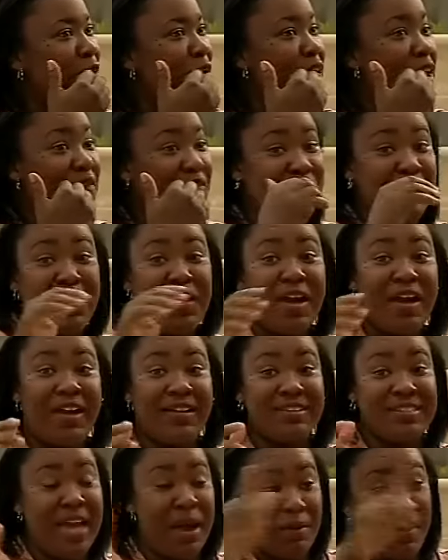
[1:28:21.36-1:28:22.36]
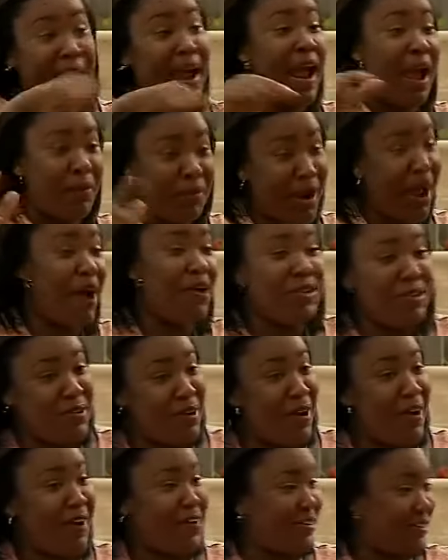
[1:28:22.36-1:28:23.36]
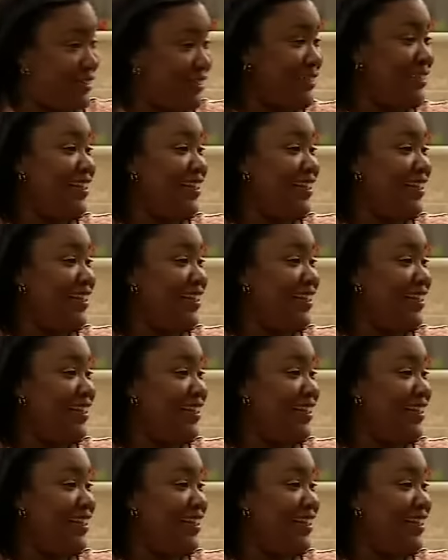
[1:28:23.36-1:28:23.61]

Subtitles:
know, if Tammy hang out with all you girls.